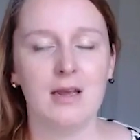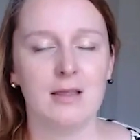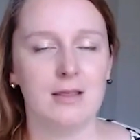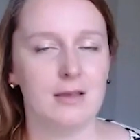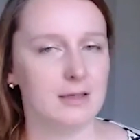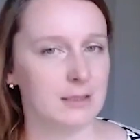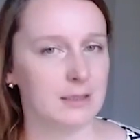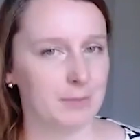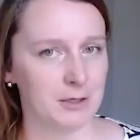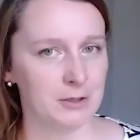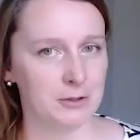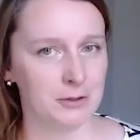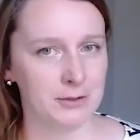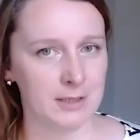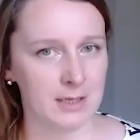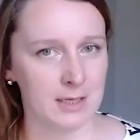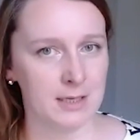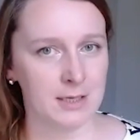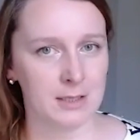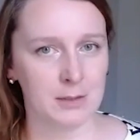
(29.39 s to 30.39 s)
Their
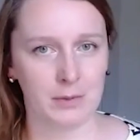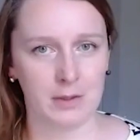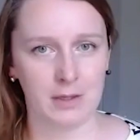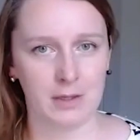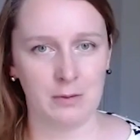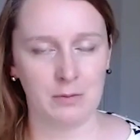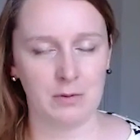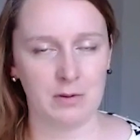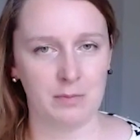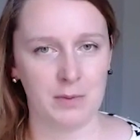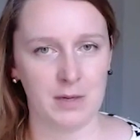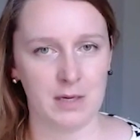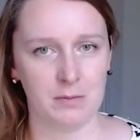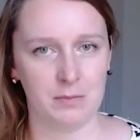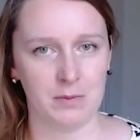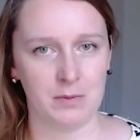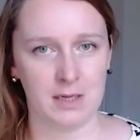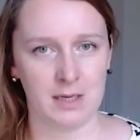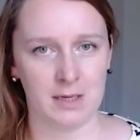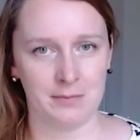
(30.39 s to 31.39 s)
specialty is working with
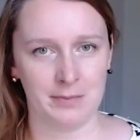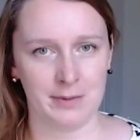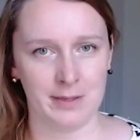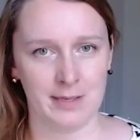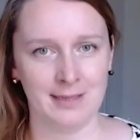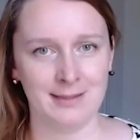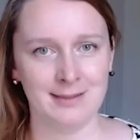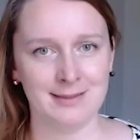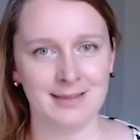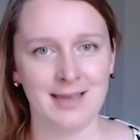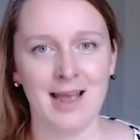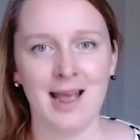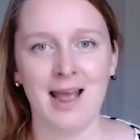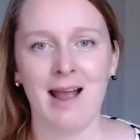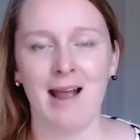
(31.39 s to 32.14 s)
B2B companies,